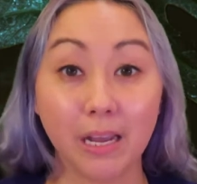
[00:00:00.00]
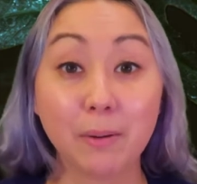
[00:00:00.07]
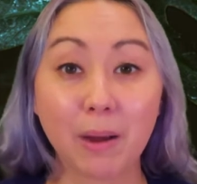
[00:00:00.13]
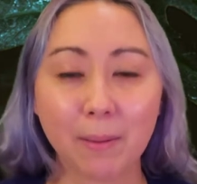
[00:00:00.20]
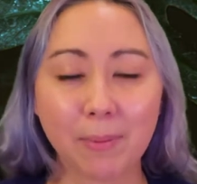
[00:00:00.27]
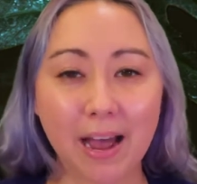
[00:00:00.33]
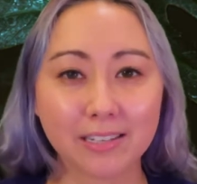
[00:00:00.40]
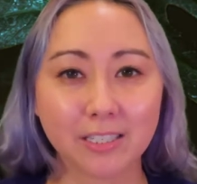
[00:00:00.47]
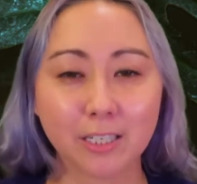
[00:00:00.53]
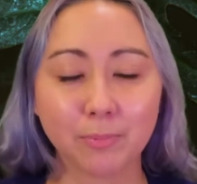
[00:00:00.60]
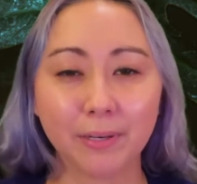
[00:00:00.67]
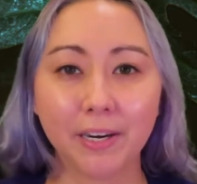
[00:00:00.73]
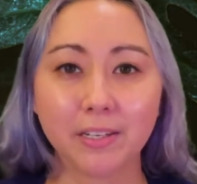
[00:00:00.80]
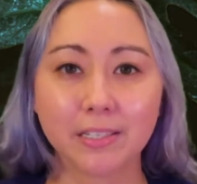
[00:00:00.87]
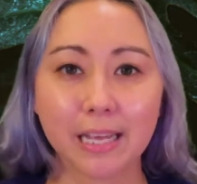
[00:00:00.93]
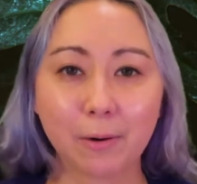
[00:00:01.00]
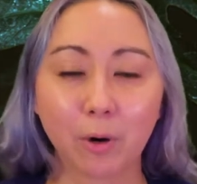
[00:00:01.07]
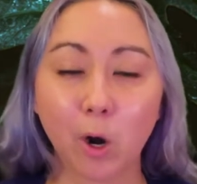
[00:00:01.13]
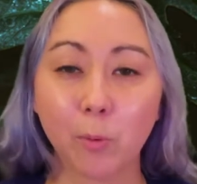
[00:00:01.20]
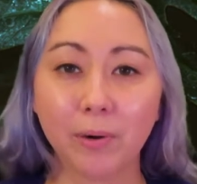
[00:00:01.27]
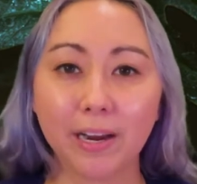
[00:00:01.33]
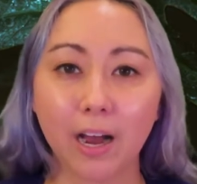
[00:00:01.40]
In my past experience, they
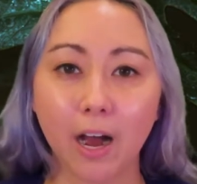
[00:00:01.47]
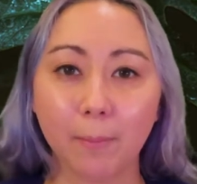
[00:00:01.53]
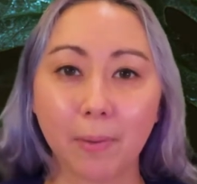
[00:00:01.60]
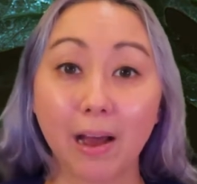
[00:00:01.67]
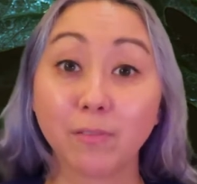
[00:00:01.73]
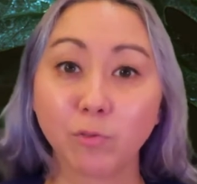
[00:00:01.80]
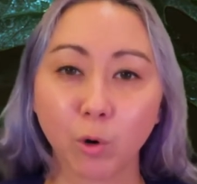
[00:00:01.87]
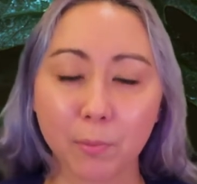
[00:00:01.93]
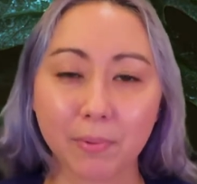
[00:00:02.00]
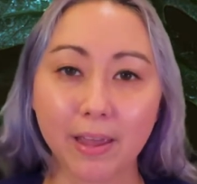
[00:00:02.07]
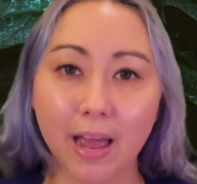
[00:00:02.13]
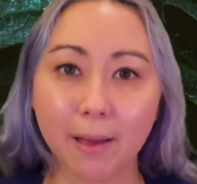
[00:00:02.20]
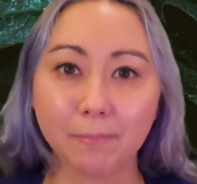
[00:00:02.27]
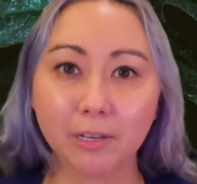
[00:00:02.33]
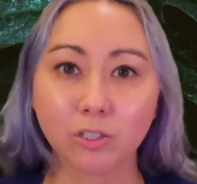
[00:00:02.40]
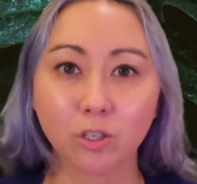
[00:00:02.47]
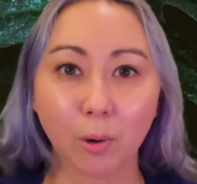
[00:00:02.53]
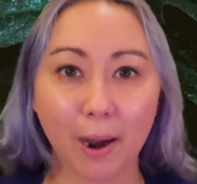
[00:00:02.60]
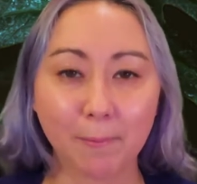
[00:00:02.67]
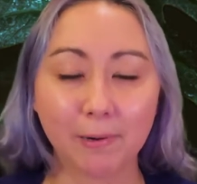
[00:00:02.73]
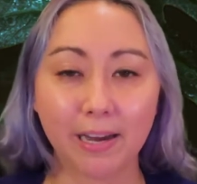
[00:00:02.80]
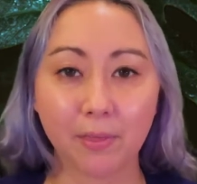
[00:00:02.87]
were opening up at 4 p.m., so
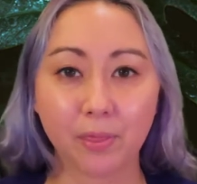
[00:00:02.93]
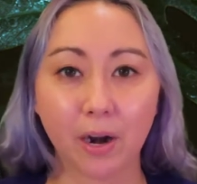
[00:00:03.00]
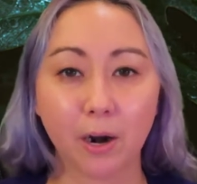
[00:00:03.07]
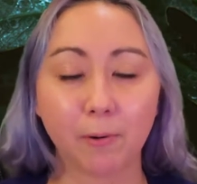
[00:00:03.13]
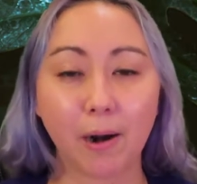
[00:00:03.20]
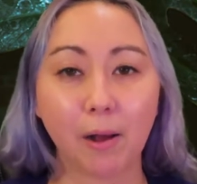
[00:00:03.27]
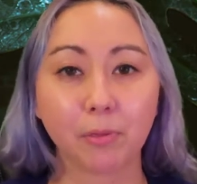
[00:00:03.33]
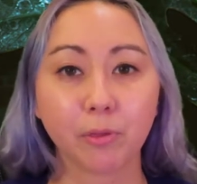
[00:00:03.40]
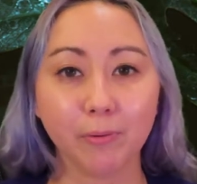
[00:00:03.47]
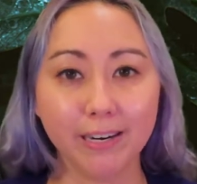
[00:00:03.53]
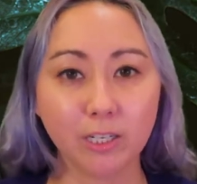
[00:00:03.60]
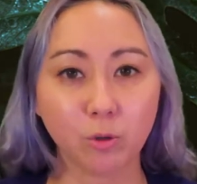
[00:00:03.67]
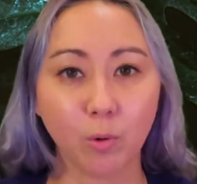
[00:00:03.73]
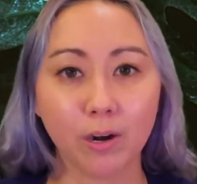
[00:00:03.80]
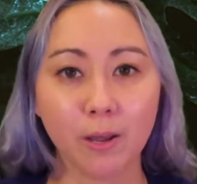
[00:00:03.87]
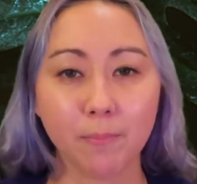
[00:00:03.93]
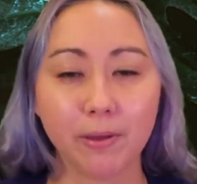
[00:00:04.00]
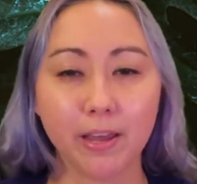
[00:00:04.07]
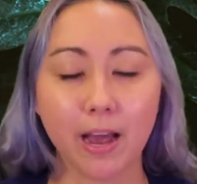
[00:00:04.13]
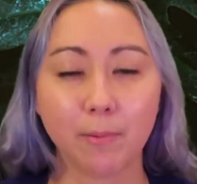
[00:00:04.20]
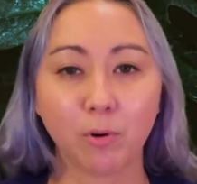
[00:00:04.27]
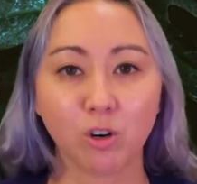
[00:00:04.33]
I would get there around 3:20
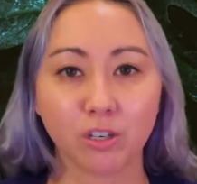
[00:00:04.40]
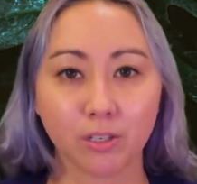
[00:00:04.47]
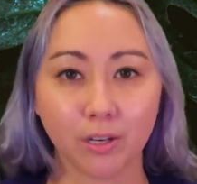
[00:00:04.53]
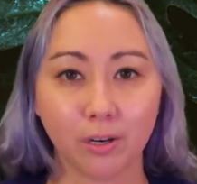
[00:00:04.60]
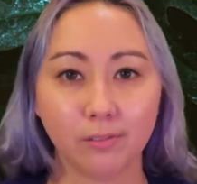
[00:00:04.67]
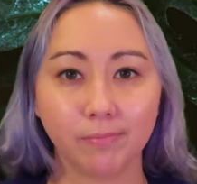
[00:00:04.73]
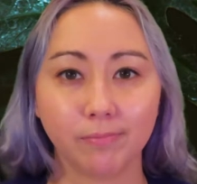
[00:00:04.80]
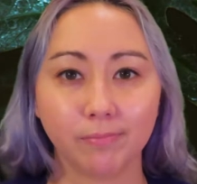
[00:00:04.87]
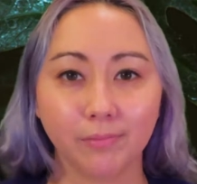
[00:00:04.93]
p.m. or so.